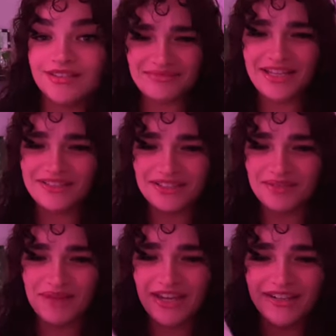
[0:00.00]
Like the
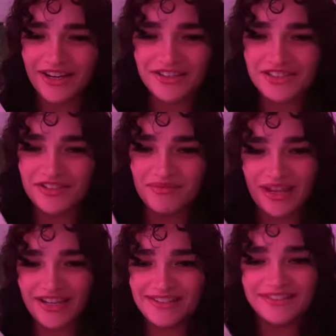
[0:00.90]
main character, the
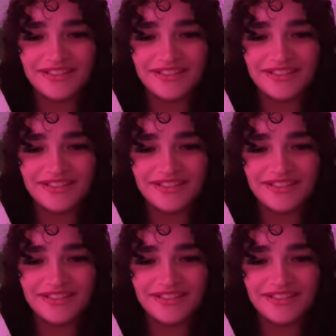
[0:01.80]
man,